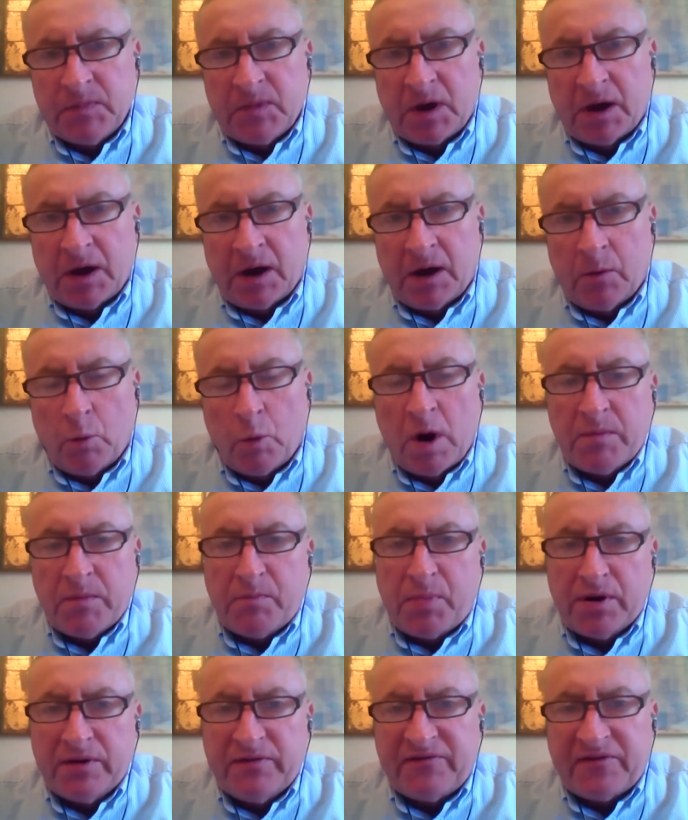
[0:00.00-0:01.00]

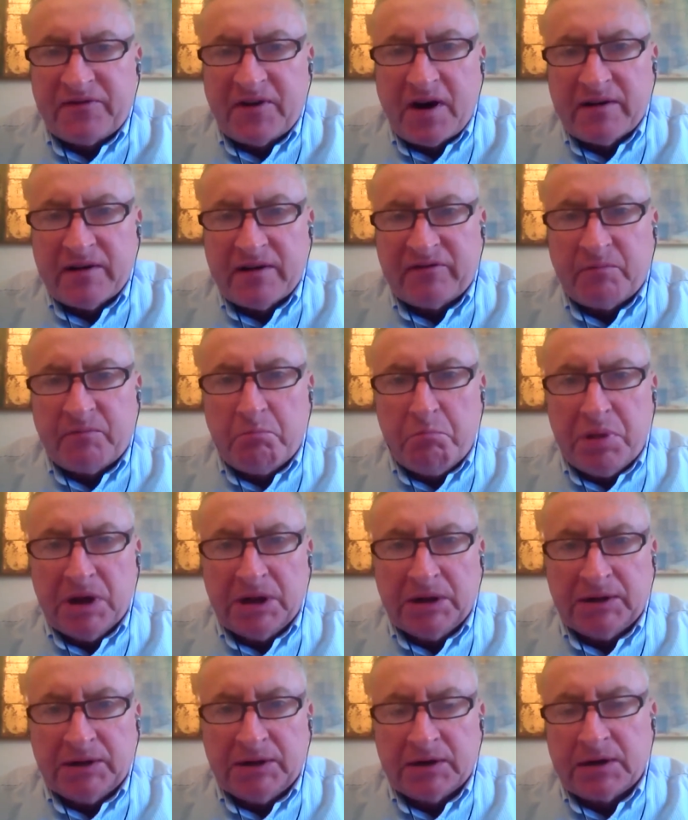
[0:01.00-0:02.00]
1.5
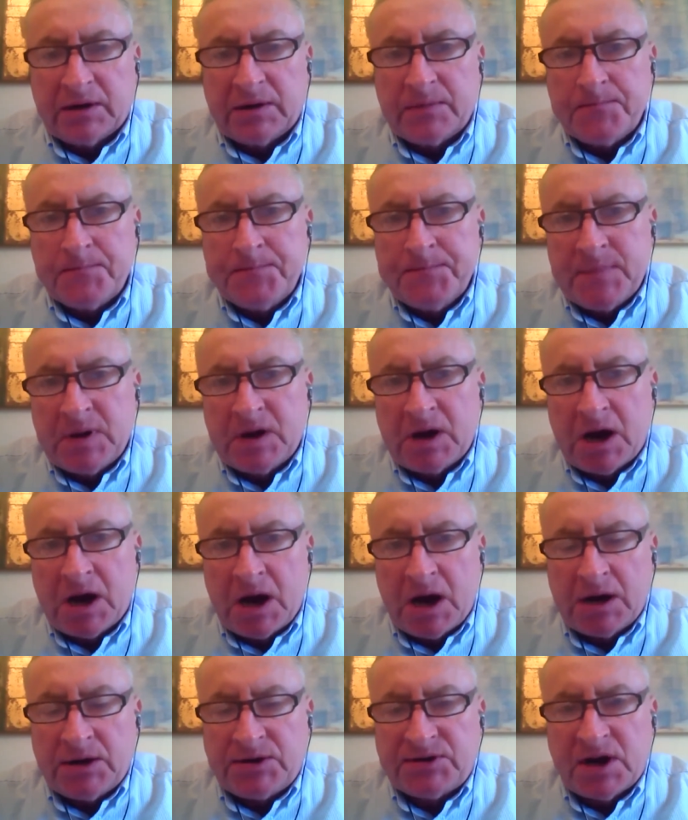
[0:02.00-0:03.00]
billion
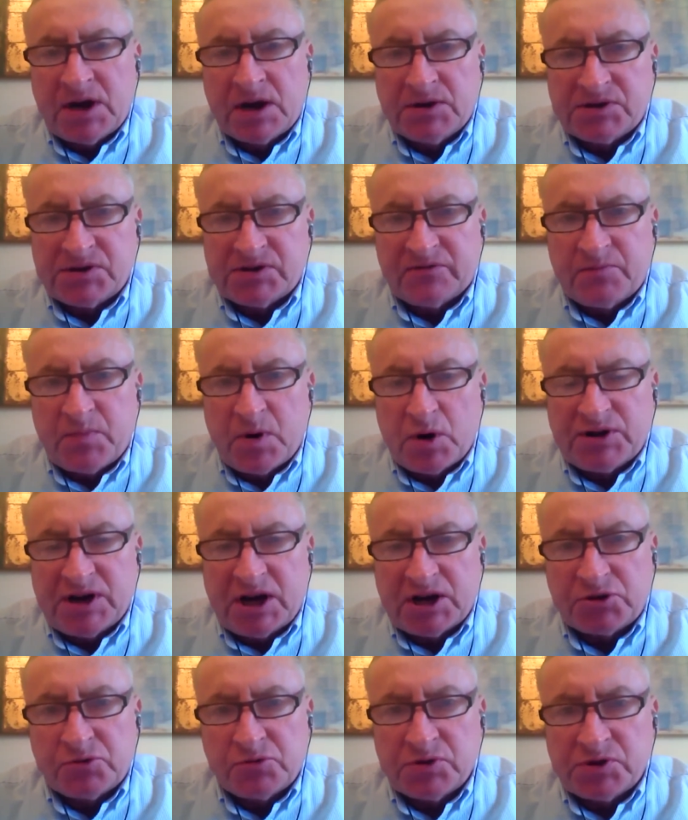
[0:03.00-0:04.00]
tonnes of
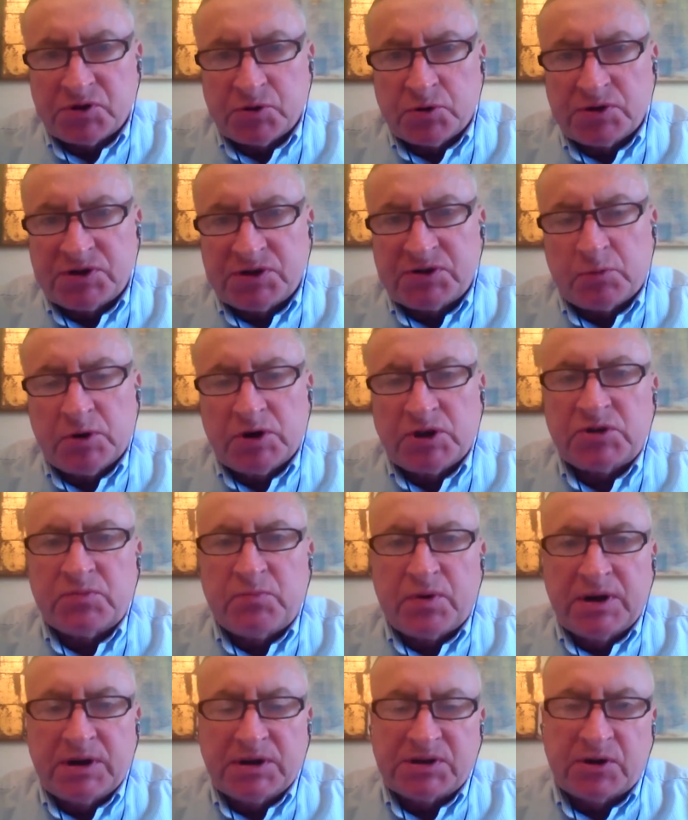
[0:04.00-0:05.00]
potash resource, which
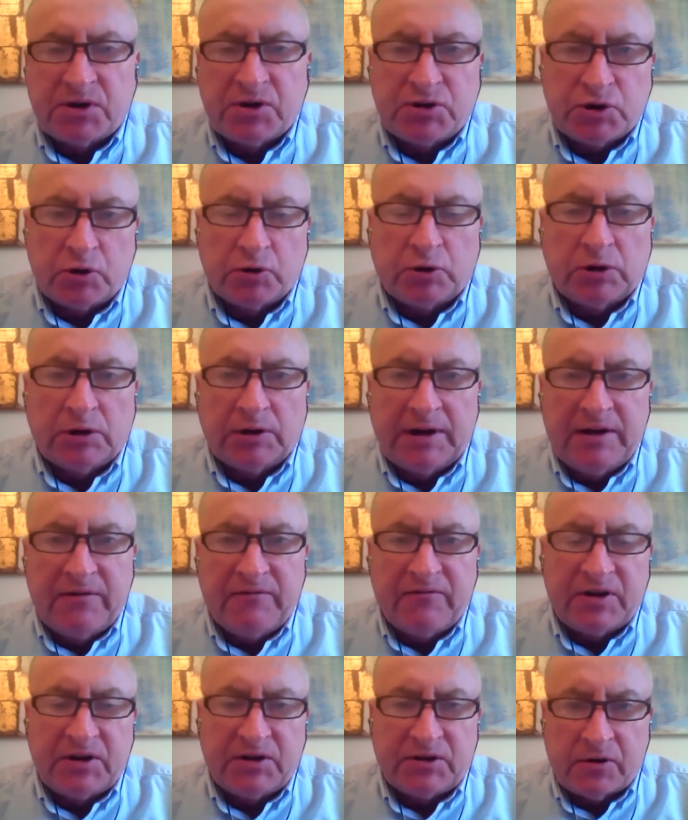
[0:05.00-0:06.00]
brings our total
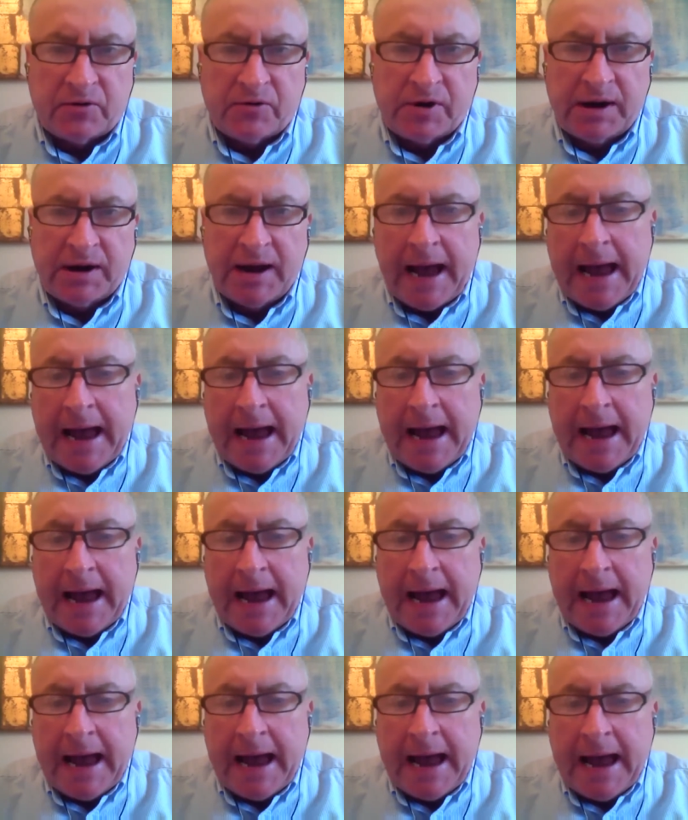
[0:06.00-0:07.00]
inventory
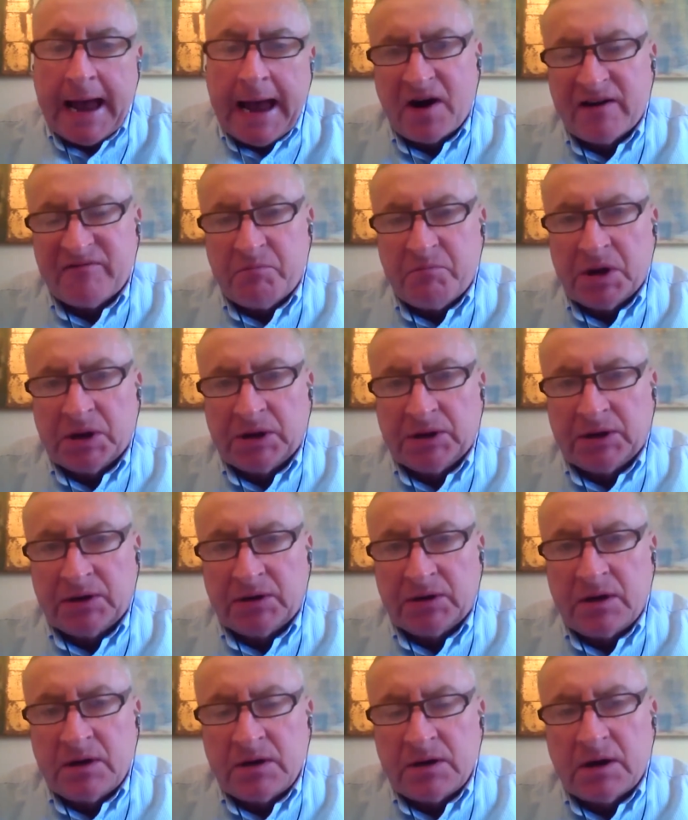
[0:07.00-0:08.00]
up to 5
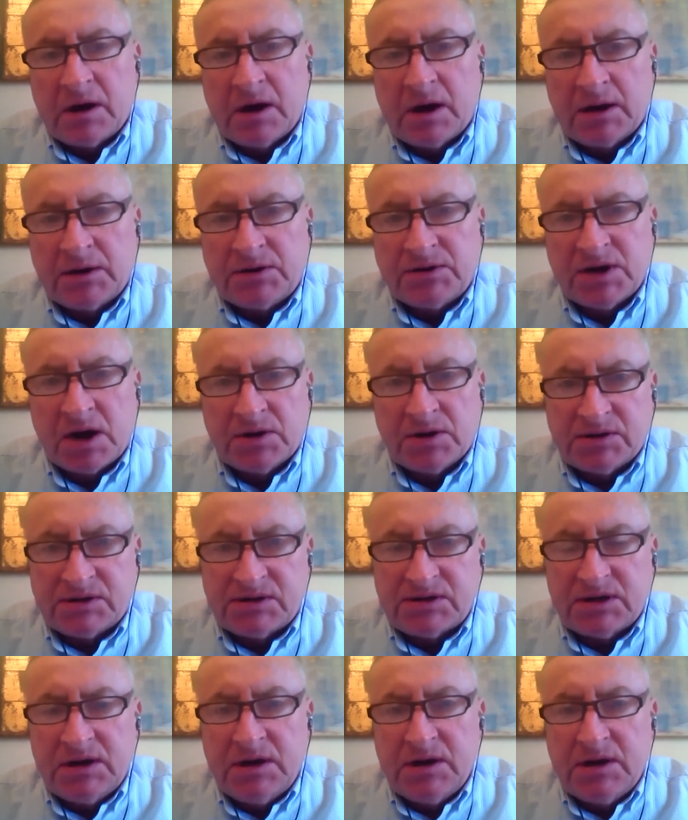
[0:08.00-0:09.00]
billion
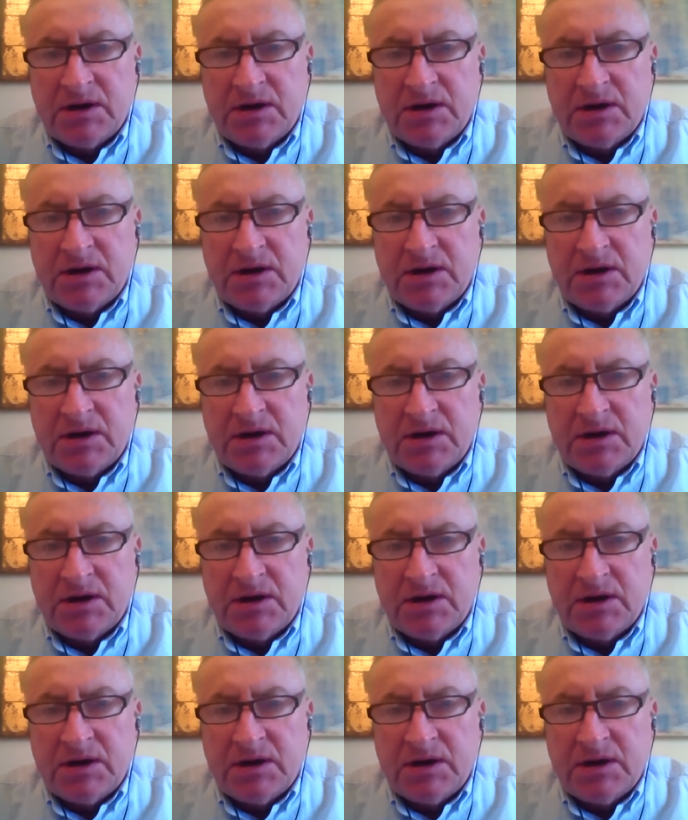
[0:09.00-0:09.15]
tonnes in